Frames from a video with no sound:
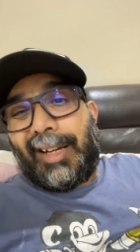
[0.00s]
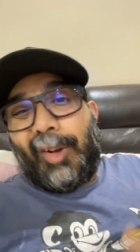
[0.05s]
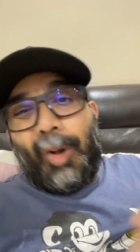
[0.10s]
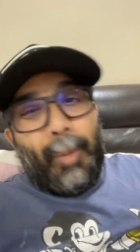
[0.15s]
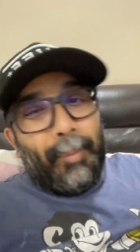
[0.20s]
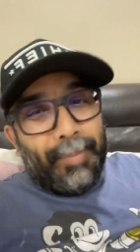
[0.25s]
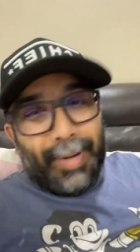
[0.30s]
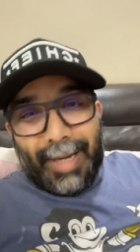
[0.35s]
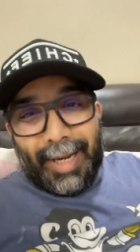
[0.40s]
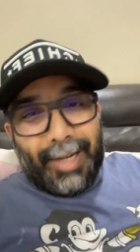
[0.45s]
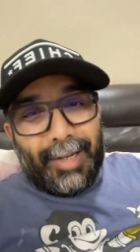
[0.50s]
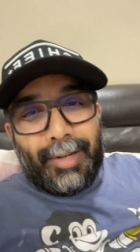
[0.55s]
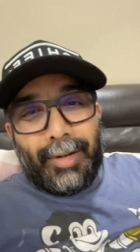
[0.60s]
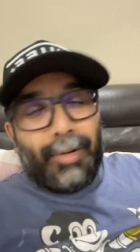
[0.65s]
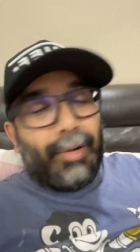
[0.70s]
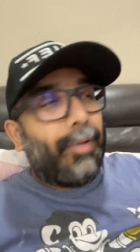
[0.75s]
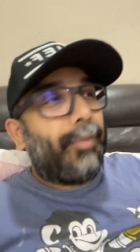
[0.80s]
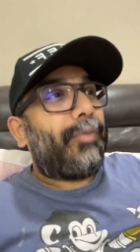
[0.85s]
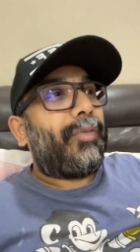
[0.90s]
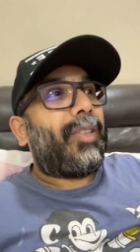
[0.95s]
be a
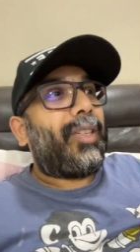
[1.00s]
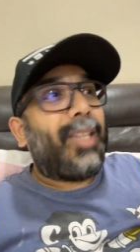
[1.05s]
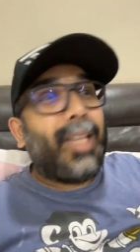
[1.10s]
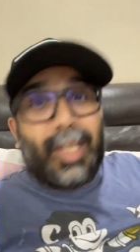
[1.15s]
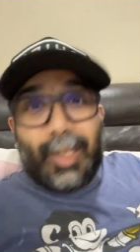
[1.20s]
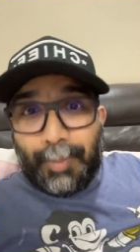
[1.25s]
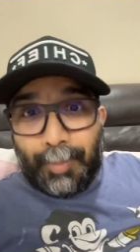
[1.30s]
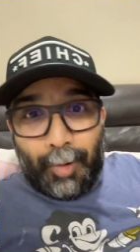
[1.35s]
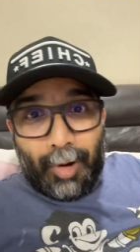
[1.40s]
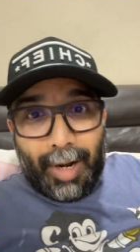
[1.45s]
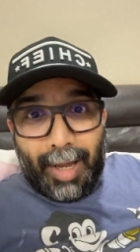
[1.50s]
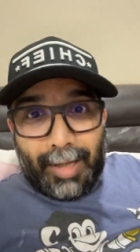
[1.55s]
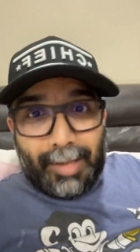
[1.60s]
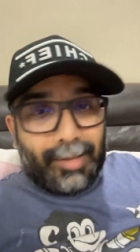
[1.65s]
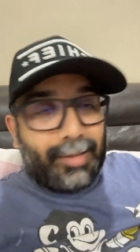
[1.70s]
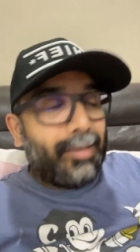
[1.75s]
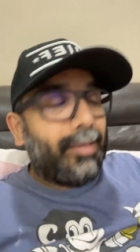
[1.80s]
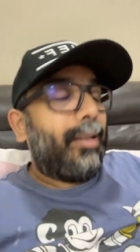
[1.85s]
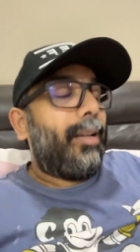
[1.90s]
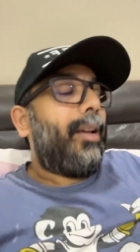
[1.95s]
combination of six
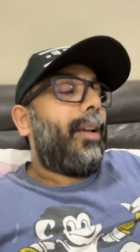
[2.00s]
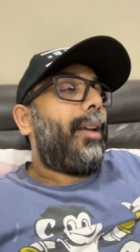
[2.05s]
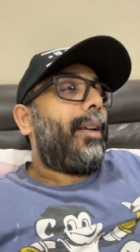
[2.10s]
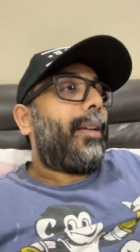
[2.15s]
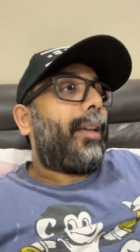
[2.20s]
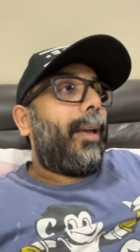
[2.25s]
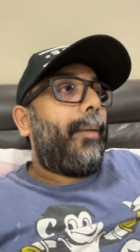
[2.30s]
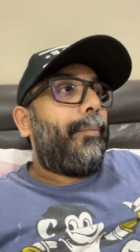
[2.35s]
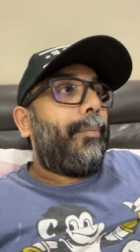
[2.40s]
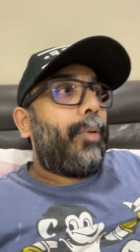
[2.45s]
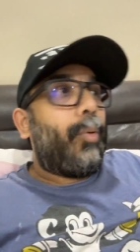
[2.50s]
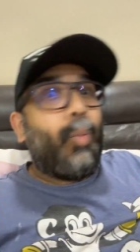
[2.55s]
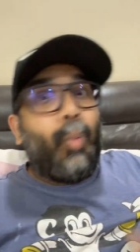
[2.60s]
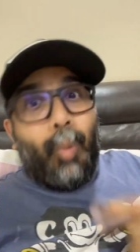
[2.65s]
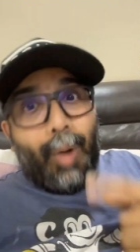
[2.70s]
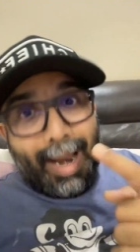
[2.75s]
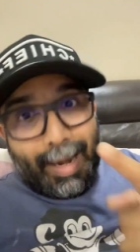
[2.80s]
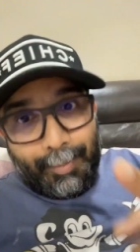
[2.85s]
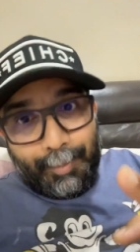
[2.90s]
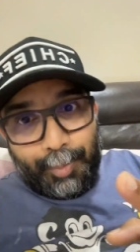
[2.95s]
products, can be
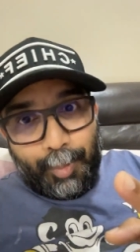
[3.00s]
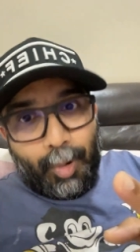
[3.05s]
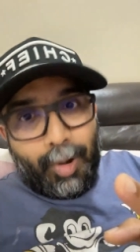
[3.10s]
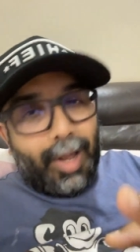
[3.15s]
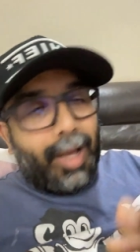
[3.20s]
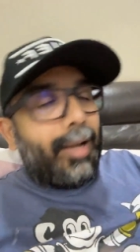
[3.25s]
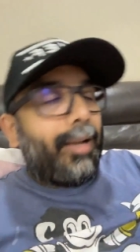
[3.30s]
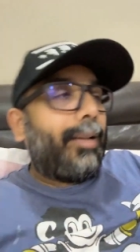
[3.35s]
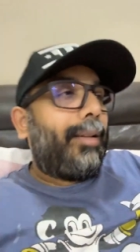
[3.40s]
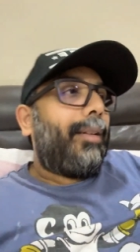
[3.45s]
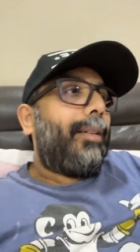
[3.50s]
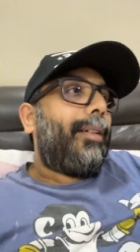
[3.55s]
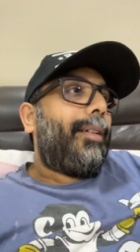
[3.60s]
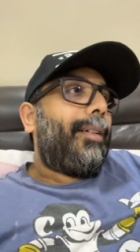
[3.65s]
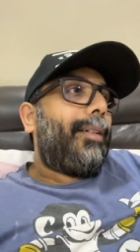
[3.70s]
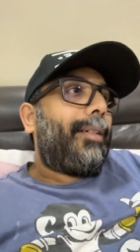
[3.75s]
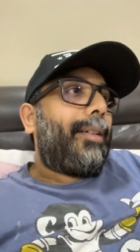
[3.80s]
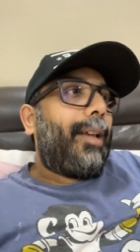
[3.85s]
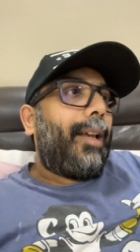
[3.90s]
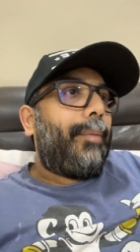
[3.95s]
one product,
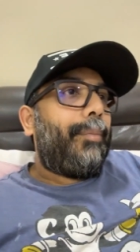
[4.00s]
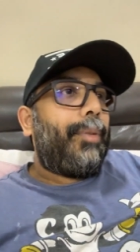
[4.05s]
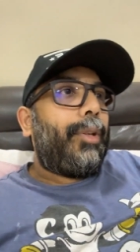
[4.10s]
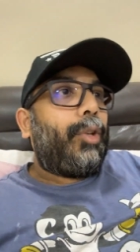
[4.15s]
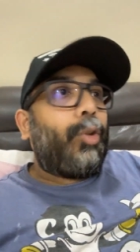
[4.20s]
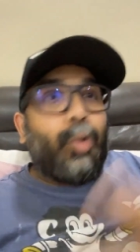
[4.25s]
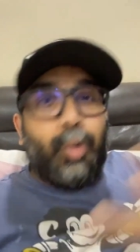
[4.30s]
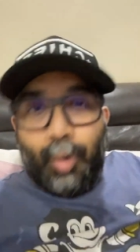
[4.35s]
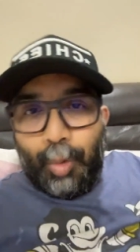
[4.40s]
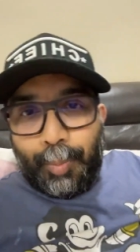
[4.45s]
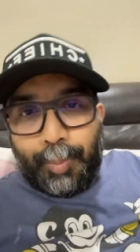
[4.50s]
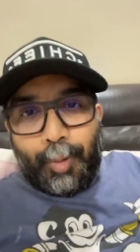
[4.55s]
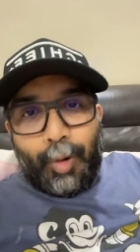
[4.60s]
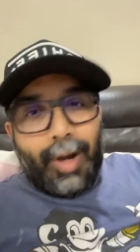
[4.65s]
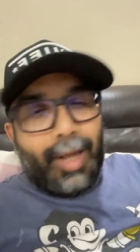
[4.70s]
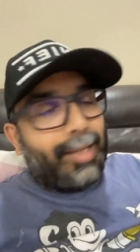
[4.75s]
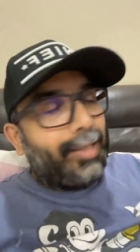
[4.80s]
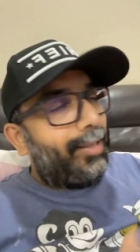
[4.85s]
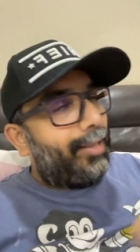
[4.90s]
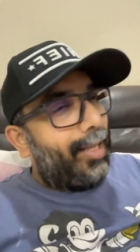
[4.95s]
can be two
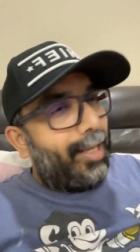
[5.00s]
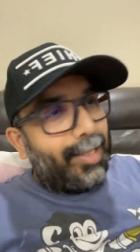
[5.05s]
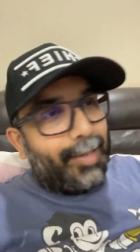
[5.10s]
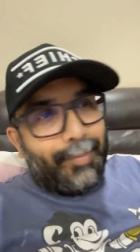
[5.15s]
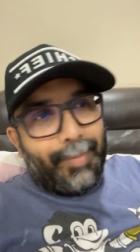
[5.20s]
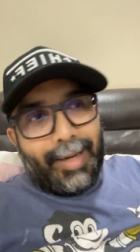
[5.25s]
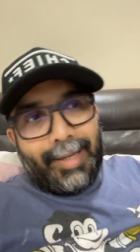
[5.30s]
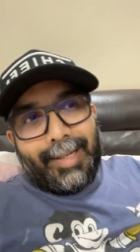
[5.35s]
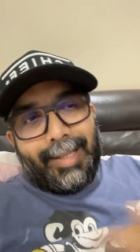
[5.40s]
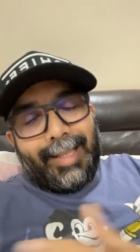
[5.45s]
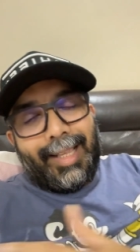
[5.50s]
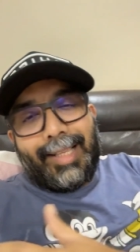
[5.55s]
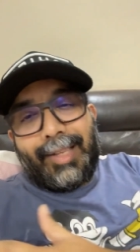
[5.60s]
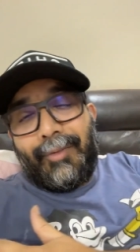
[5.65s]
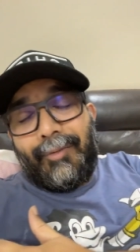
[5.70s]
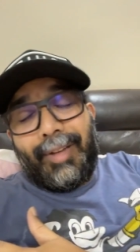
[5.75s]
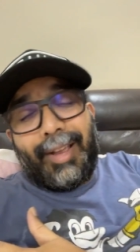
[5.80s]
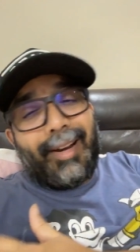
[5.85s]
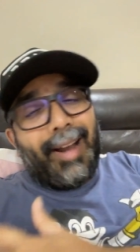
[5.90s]
products. It doesn't matter. There's a